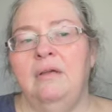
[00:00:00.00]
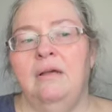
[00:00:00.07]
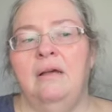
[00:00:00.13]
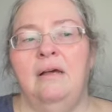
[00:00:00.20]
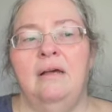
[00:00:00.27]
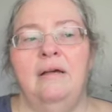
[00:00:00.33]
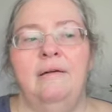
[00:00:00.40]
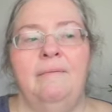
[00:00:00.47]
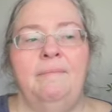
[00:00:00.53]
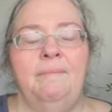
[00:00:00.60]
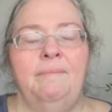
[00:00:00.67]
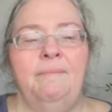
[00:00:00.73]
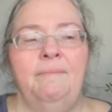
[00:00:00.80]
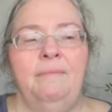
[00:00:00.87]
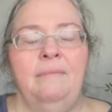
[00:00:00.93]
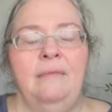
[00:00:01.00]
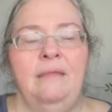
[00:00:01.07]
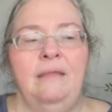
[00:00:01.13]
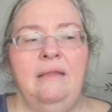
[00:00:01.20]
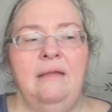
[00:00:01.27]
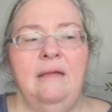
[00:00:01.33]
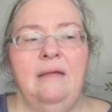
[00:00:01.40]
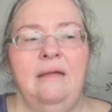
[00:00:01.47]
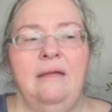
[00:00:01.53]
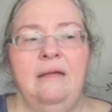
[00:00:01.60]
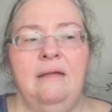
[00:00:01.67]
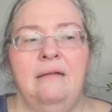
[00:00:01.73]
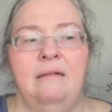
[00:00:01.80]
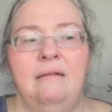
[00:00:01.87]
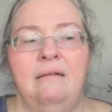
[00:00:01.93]

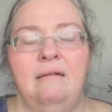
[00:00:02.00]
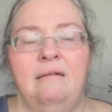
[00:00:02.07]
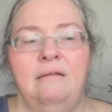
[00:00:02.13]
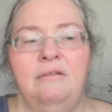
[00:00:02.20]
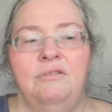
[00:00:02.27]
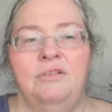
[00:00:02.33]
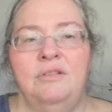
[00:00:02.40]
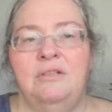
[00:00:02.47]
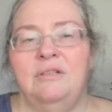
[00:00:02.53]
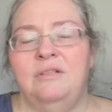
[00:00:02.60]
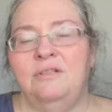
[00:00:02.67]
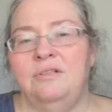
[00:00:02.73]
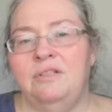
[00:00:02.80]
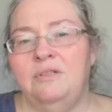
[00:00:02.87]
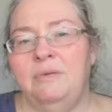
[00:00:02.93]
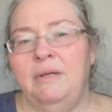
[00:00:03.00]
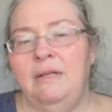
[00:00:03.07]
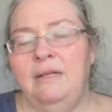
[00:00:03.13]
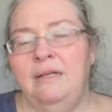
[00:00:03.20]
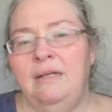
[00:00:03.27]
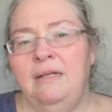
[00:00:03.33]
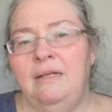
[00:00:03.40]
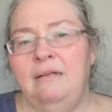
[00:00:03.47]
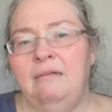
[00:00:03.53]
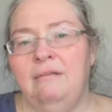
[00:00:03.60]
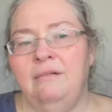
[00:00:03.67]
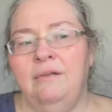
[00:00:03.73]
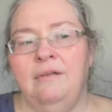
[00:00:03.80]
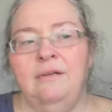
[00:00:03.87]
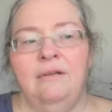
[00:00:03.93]
and she's such a sweet lady.
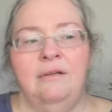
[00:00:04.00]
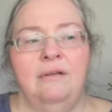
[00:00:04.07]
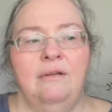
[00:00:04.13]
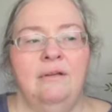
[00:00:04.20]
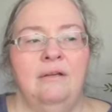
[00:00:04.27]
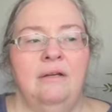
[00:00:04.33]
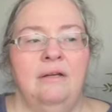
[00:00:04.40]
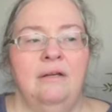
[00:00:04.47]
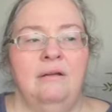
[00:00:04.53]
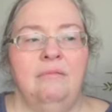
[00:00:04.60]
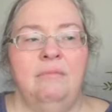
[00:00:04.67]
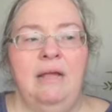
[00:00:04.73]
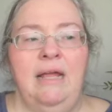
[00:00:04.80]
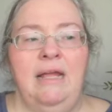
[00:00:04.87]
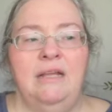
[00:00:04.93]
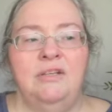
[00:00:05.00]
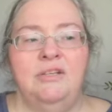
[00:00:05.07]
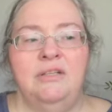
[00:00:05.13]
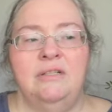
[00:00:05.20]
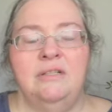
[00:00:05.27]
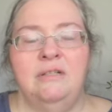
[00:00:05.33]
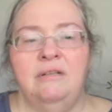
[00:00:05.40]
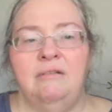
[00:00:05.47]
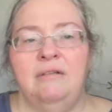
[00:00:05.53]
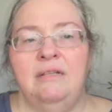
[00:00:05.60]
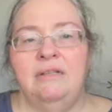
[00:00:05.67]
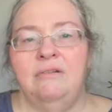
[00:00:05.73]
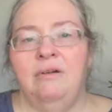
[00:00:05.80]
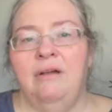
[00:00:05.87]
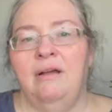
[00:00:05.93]
Angie Slowly
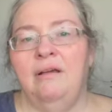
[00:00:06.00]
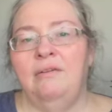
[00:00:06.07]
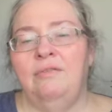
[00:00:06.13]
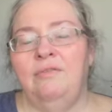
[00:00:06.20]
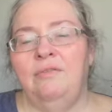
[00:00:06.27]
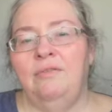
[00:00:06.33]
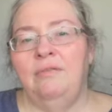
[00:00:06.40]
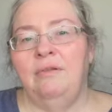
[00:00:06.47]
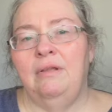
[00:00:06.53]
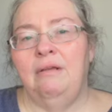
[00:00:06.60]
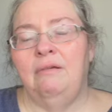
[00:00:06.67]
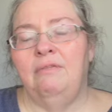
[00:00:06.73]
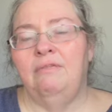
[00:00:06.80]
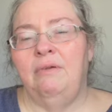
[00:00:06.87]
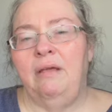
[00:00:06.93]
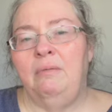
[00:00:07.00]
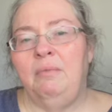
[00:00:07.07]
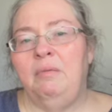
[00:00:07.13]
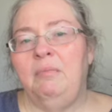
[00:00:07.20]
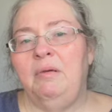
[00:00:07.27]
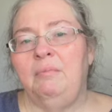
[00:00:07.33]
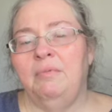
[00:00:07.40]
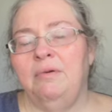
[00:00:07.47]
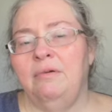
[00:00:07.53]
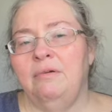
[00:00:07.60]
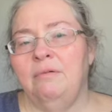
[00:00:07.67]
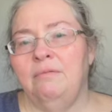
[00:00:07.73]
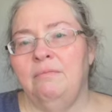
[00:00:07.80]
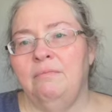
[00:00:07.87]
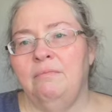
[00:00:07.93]
Crafts, family
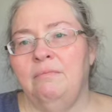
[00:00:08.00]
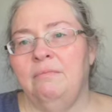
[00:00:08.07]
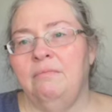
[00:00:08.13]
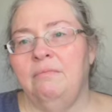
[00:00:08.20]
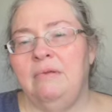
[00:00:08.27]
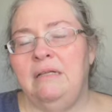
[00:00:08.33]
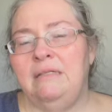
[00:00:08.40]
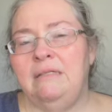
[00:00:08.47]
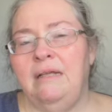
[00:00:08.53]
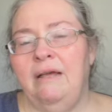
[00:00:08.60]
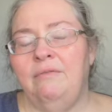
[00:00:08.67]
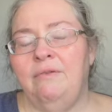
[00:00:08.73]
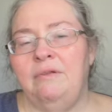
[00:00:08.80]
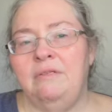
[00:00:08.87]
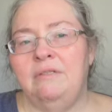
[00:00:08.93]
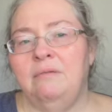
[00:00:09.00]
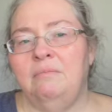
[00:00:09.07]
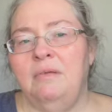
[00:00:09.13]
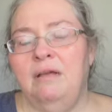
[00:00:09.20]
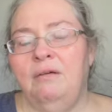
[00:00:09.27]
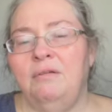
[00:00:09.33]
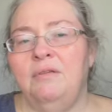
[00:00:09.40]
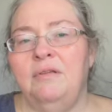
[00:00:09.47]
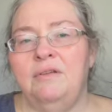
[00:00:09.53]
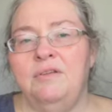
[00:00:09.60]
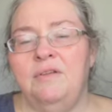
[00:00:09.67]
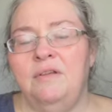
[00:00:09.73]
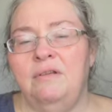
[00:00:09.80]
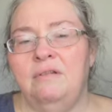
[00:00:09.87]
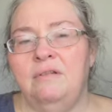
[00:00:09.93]
member, is having some health
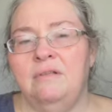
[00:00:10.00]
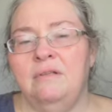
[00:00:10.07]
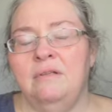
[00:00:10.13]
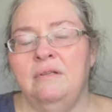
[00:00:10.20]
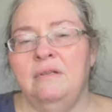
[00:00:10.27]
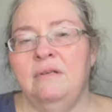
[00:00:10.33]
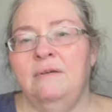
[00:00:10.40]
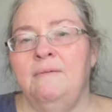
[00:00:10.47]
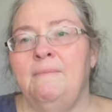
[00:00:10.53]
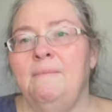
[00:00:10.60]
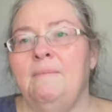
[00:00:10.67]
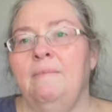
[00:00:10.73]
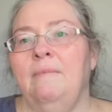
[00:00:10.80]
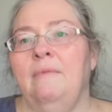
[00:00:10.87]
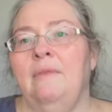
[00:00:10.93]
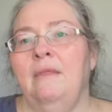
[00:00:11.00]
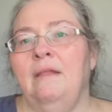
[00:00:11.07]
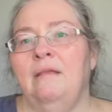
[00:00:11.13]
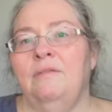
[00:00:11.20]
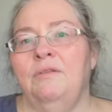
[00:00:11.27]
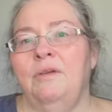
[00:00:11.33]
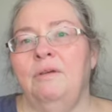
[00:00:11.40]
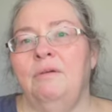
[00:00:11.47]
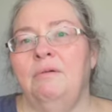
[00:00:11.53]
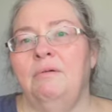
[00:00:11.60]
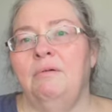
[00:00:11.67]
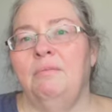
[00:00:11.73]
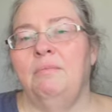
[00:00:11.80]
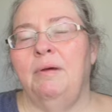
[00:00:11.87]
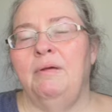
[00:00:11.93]
issues, so
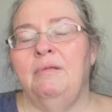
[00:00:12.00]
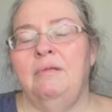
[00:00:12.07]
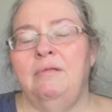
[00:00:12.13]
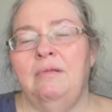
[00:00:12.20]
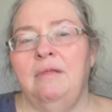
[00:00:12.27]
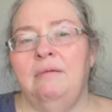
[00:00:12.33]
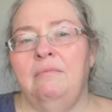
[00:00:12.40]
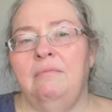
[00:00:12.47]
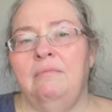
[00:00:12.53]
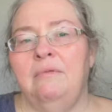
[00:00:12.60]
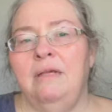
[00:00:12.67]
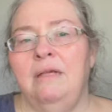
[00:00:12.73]
both of them,